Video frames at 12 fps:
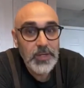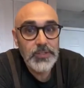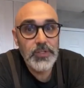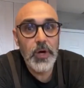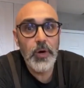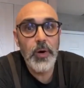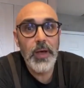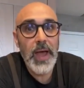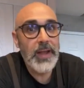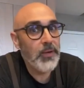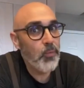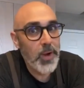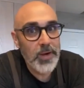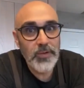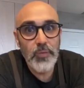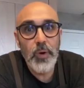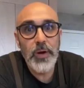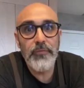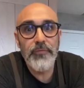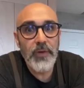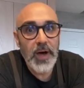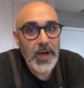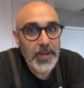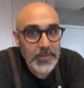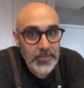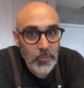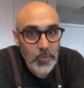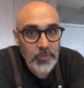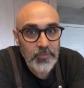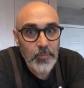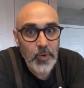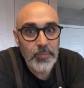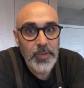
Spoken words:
So anywhere you want to find the Work From Home